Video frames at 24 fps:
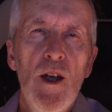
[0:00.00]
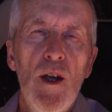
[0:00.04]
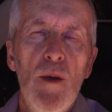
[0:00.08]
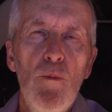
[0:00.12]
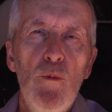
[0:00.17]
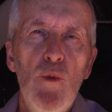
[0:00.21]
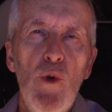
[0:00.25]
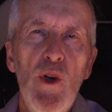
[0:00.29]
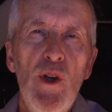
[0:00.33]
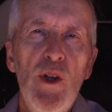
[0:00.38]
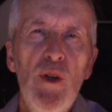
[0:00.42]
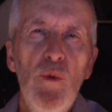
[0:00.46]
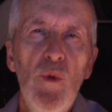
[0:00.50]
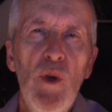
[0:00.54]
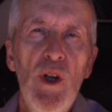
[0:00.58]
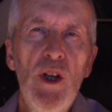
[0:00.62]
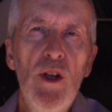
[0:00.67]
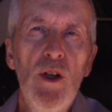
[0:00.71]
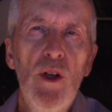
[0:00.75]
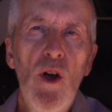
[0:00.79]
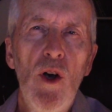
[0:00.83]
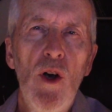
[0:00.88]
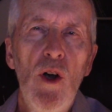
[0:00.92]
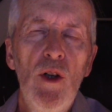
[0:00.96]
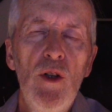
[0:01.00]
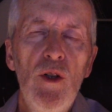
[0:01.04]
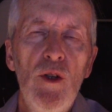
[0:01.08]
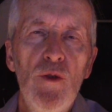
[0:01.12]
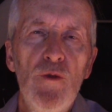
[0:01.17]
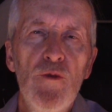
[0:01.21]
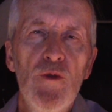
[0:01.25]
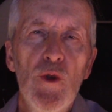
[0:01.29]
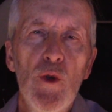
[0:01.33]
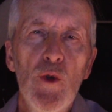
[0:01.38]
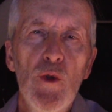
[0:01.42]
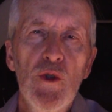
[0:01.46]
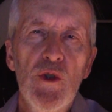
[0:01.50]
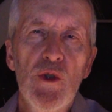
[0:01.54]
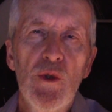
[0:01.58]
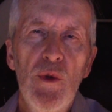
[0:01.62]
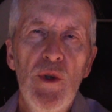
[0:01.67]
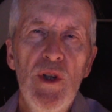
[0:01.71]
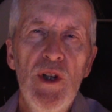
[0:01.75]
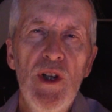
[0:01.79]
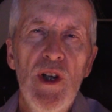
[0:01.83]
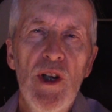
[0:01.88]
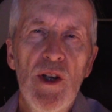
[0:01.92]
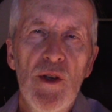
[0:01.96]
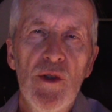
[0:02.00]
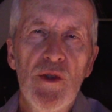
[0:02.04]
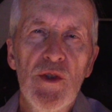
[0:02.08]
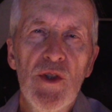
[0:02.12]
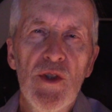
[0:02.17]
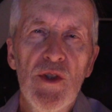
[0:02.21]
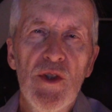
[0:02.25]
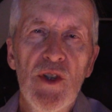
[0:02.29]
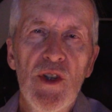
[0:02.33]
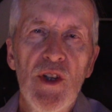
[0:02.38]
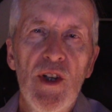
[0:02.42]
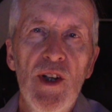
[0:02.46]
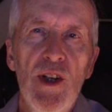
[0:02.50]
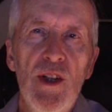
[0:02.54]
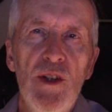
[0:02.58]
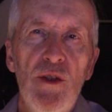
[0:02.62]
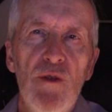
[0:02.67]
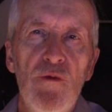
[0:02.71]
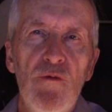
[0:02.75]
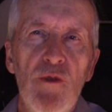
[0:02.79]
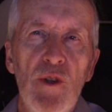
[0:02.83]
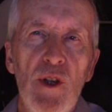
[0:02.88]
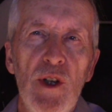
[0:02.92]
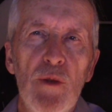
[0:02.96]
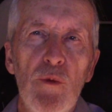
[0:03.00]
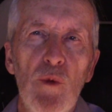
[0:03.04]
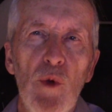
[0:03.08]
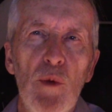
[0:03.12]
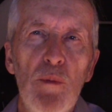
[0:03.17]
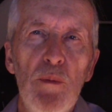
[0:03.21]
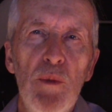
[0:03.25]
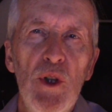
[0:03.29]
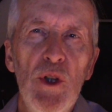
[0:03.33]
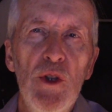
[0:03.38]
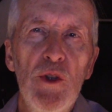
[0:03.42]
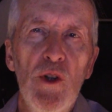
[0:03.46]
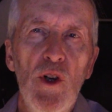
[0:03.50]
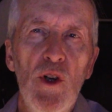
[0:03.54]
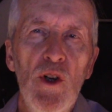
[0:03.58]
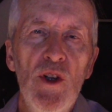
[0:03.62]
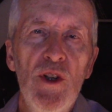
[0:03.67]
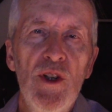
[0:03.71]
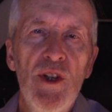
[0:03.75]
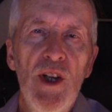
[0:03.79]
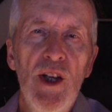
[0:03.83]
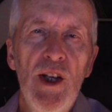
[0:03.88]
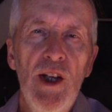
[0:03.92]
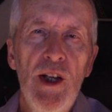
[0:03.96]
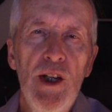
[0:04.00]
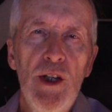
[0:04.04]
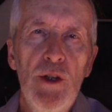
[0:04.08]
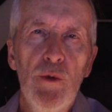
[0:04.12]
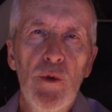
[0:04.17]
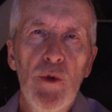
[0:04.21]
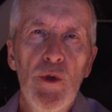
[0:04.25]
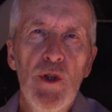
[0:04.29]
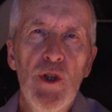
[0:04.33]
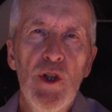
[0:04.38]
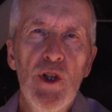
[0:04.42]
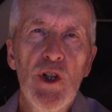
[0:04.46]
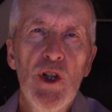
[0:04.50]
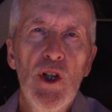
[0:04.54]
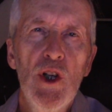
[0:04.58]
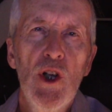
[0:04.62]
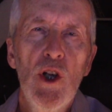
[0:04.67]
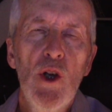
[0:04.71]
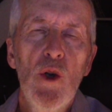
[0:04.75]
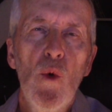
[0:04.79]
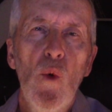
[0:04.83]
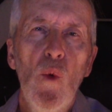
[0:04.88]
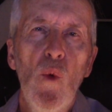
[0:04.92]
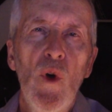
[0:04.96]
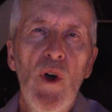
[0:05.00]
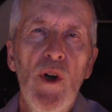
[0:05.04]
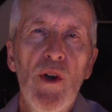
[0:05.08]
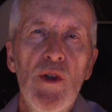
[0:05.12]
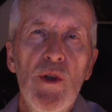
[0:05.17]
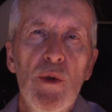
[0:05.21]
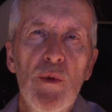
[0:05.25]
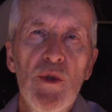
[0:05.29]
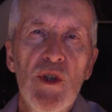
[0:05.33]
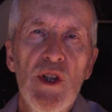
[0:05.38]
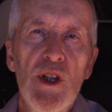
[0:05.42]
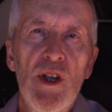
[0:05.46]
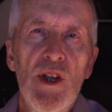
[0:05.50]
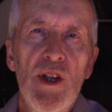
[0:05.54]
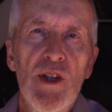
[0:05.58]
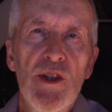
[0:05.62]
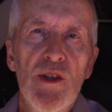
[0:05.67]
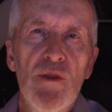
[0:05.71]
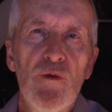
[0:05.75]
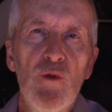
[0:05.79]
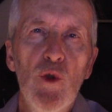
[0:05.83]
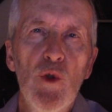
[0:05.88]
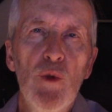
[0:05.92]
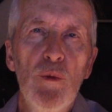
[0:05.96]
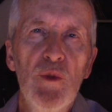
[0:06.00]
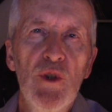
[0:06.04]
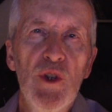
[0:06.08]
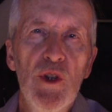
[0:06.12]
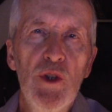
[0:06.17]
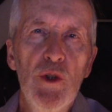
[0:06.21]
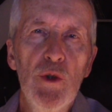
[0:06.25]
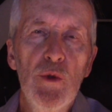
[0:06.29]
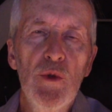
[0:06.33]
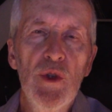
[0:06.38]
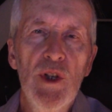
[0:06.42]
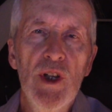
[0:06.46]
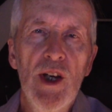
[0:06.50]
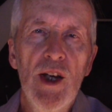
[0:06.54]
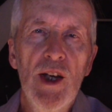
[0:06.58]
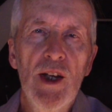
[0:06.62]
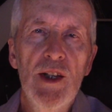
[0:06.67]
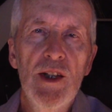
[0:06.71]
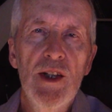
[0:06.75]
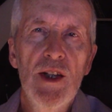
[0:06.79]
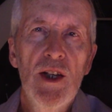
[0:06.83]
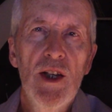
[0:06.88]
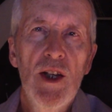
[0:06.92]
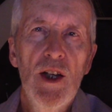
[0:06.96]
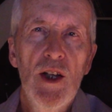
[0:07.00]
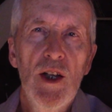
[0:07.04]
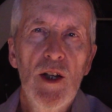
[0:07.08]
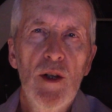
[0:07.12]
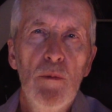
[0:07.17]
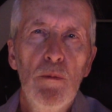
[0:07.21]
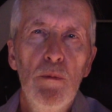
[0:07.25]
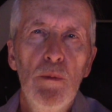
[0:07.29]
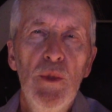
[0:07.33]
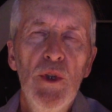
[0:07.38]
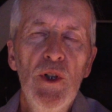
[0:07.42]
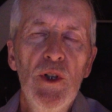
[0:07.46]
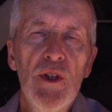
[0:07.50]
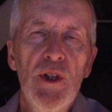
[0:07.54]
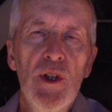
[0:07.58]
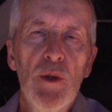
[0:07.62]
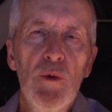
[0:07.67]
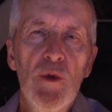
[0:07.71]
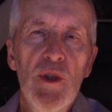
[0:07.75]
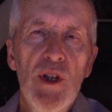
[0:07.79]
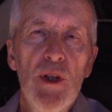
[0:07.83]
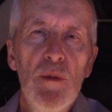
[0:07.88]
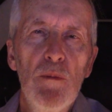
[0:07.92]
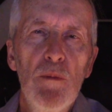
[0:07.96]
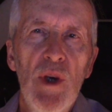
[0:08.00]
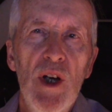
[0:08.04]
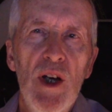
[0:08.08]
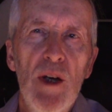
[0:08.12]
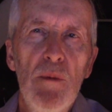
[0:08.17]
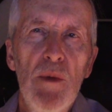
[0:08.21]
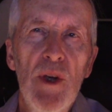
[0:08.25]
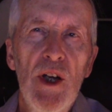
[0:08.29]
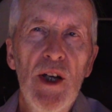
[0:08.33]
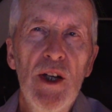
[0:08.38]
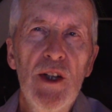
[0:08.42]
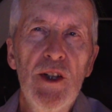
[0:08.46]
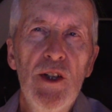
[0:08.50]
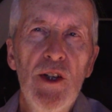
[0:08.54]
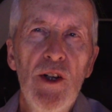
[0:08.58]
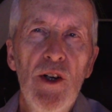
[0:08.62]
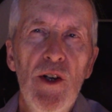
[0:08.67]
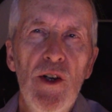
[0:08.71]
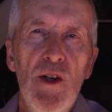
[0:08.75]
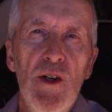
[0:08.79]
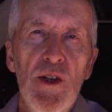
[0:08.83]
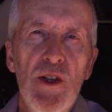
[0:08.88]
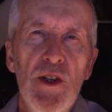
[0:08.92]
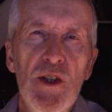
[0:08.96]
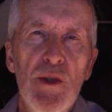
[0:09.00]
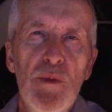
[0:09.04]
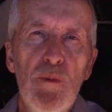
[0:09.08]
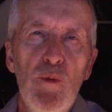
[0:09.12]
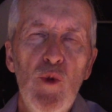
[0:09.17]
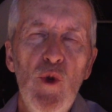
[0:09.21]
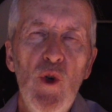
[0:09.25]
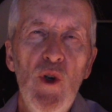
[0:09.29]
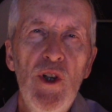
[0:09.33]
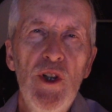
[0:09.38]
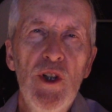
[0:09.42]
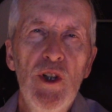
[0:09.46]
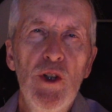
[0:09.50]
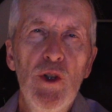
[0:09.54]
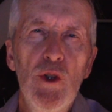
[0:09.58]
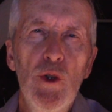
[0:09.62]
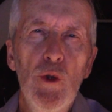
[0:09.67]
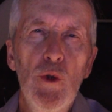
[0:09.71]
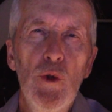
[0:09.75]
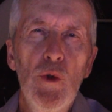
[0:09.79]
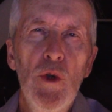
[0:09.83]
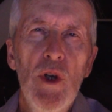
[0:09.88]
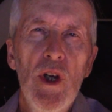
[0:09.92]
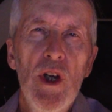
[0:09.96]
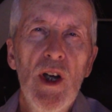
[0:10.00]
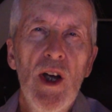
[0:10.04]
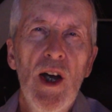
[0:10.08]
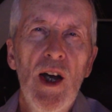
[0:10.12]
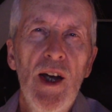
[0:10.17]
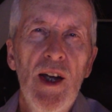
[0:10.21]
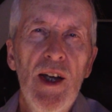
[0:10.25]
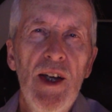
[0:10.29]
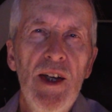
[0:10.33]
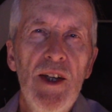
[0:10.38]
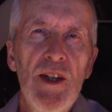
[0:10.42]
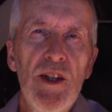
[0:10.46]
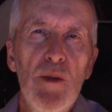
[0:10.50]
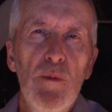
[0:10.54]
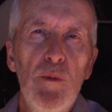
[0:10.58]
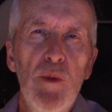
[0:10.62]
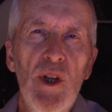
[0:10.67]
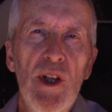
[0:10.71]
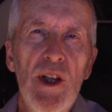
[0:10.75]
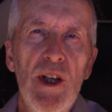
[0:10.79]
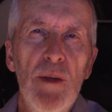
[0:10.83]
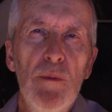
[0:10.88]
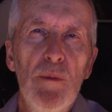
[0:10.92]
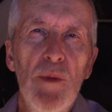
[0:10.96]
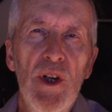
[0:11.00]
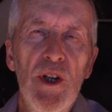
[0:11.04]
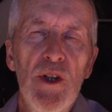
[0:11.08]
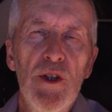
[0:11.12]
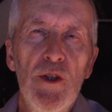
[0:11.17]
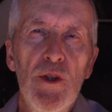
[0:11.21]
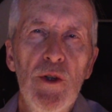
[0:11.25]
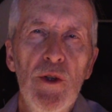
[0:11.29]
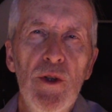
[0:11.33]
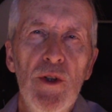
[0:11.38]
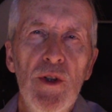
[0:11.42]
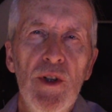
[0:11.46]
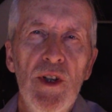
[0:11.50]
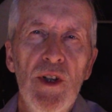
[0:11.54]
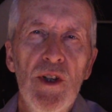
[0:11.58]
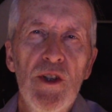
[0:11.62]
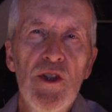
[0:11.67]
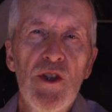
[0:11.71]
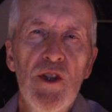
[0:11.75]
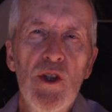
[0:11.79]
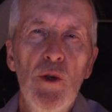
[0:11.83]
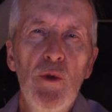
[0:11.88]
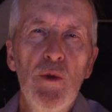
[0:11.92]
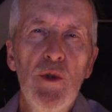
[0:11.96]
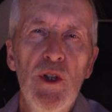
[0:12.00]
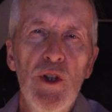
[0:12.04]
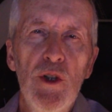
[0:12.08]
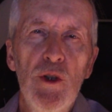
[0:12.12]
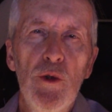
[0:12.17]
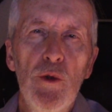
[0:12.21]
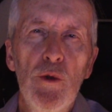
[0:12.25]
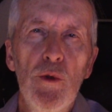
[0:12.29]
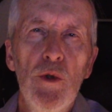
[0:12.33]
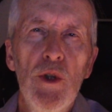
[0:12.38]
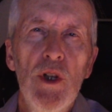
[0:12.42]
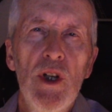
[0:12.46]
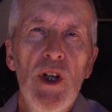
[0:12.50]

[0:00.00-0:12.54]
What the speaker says: Pretty well all of those greenhouses that I could find were built on acreage where there was lots of room to do that. Building within my backyard is pretty new. I had to plan my dirt, and so do you.